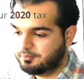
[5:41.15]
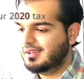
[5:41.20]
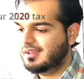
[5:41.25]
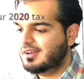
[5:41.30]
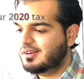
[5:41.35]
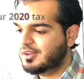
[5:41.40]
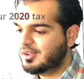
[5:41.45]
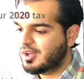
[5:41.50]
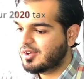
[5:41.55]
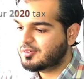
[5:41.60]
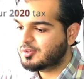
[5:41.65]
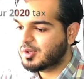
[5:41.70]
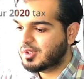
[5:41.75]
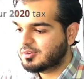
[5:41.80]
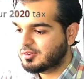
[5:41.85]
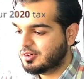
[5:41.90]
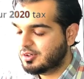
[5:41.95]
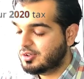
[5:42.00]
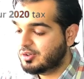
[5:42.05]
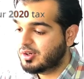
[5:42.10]
Here you have to
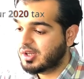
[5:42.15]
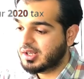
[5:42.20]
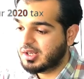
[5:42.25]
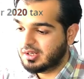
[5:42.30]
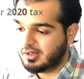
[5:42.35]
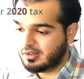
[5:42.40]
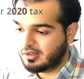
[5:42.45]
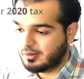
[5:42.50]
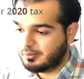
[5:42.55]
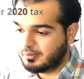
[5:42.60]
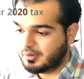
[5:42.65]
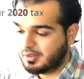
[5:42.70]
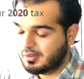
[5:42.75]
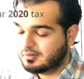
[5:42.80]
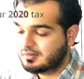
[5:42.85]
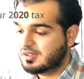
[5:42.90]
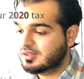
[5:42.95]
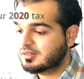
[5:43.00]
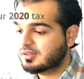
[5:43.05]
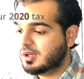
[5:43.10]
enter your net income.
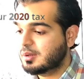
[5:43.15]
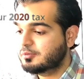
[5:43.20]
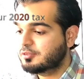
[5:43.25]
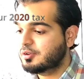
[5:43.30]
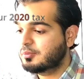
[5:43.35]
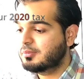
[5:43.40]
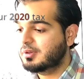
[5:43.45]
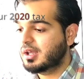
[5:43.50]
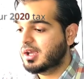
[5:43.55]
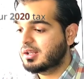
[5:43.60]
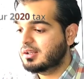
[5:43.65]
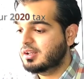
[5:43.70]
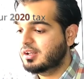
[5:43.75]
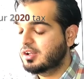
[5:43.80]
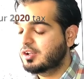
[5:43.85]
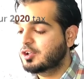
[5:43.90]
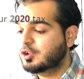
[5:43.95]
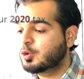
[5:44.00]
This comes from line